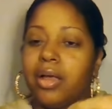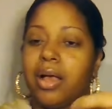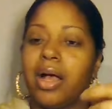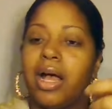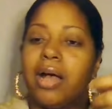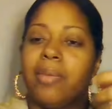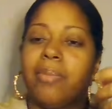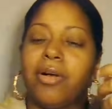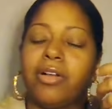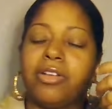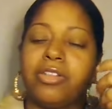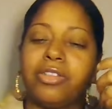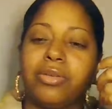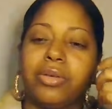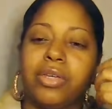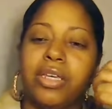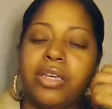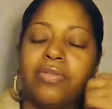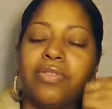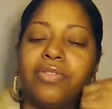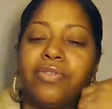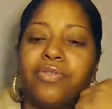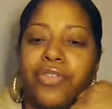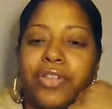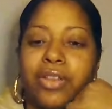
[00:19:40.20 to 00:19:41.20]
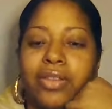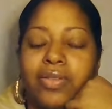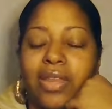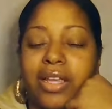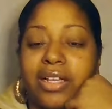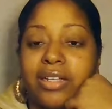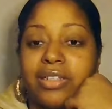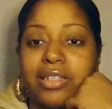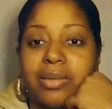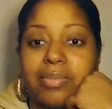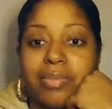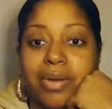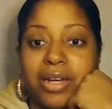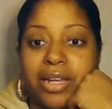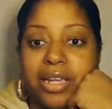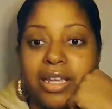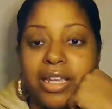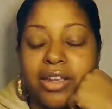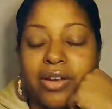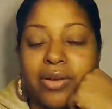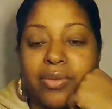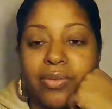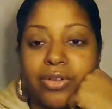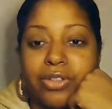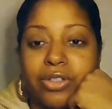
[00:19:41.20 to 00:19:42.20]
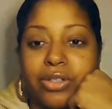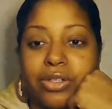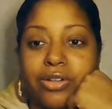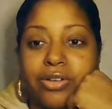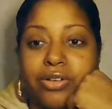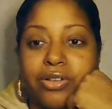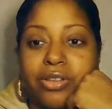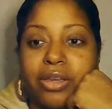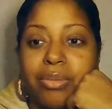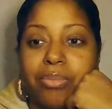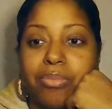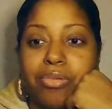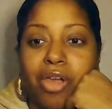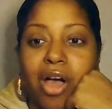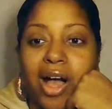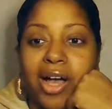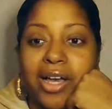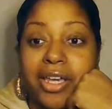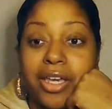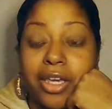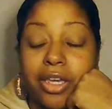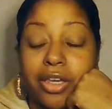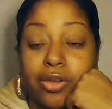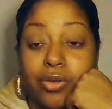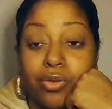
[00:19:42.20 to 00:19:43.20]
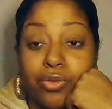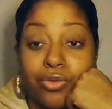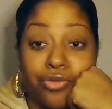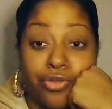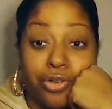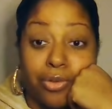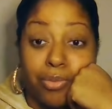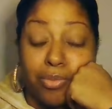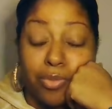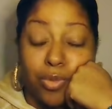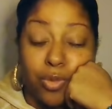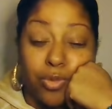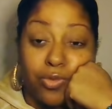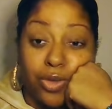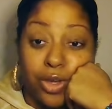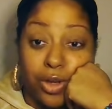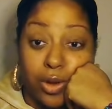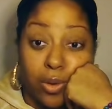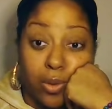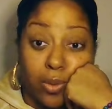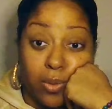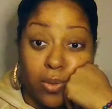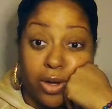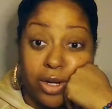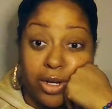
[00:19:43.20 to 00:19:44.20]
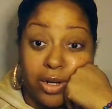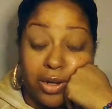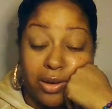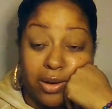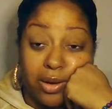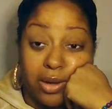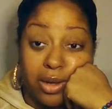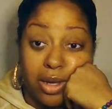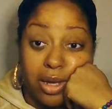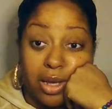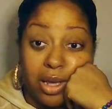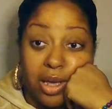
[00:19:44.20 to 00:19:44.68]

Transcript: I'm also even feeling like somebody here was literally blocking you from moving on.